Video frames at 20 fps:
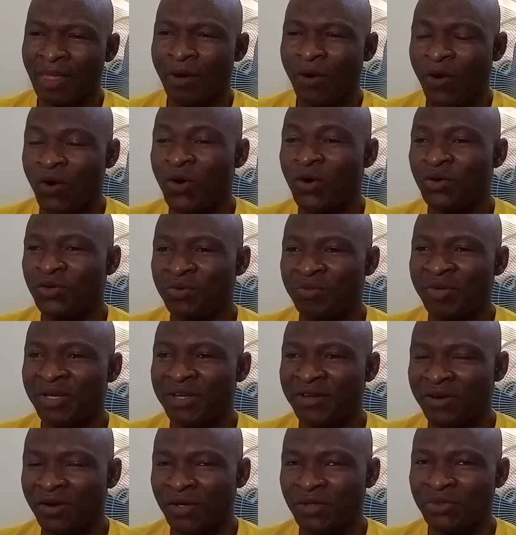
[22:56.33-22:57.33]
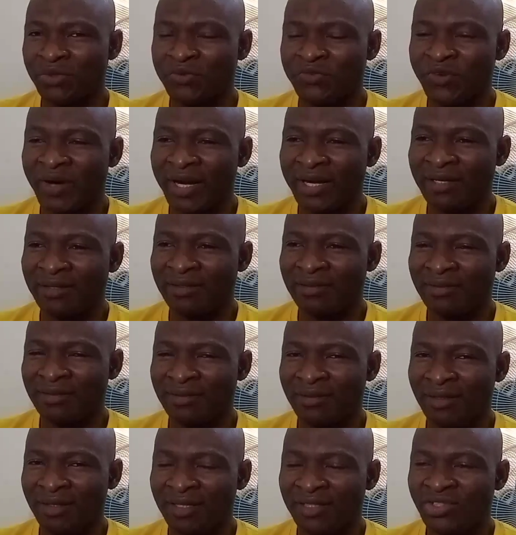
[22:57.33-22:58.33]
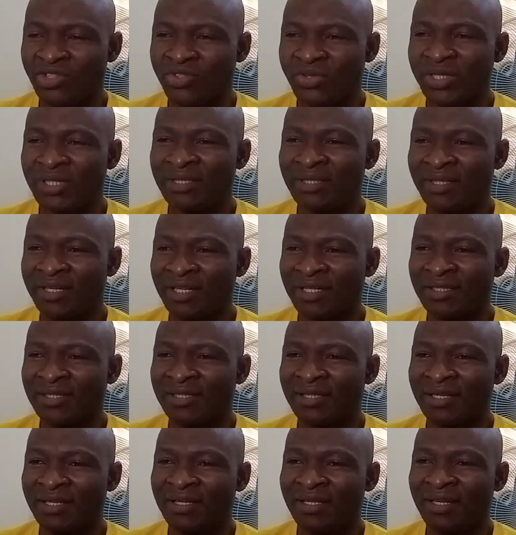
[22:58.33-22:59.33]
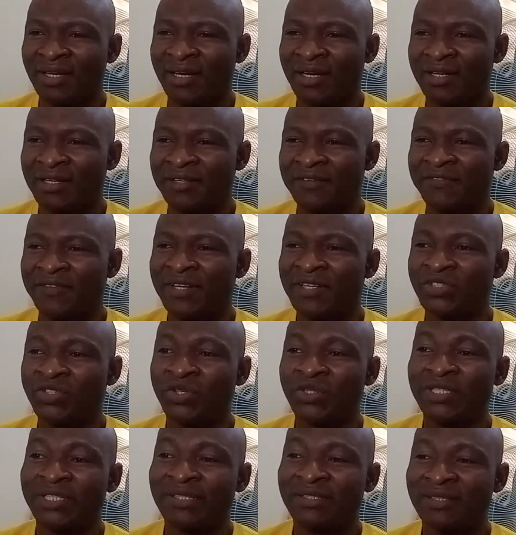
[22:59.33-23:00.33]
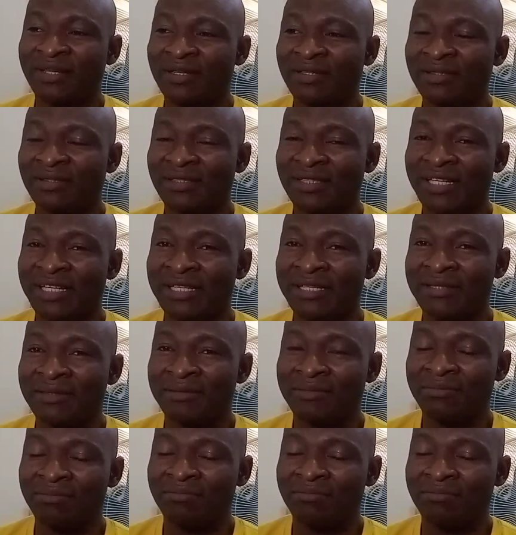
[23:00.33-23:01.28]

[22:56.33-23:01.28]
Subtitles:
Or you may also find it written as reflector distance in